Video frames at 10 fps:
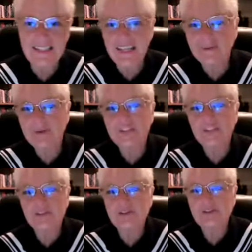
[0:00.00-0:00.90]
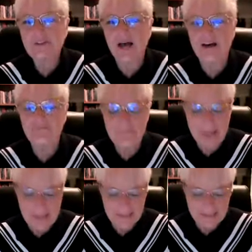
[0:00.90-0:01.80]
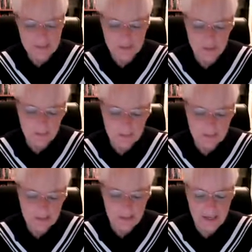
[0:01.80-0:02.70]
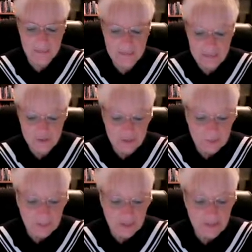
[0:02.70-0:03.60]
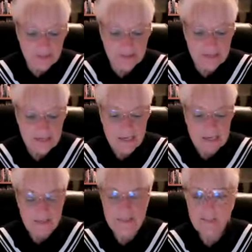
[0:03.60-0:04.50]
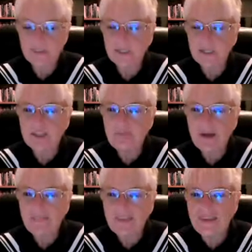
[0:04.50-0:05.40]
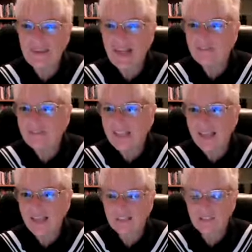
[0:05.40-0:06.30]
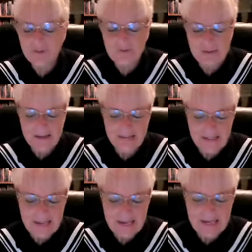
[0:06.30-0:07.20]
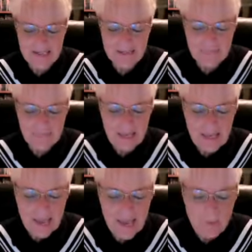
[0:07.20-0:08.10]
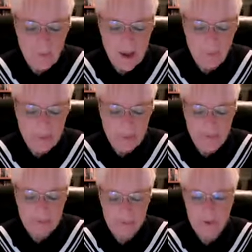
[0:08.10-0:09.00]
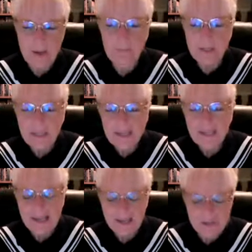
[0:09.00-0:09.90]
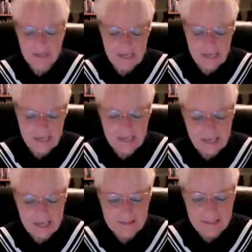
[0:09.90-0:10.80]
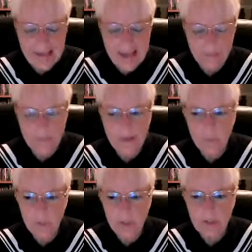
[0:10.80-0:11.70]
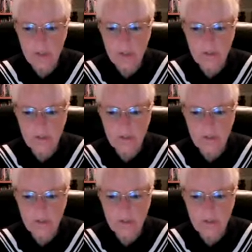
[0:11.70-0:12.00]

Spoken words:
increased use of magnets to treat major depression. These were cleared by the FDA in 2008. And while we don't completely understand yet how they work,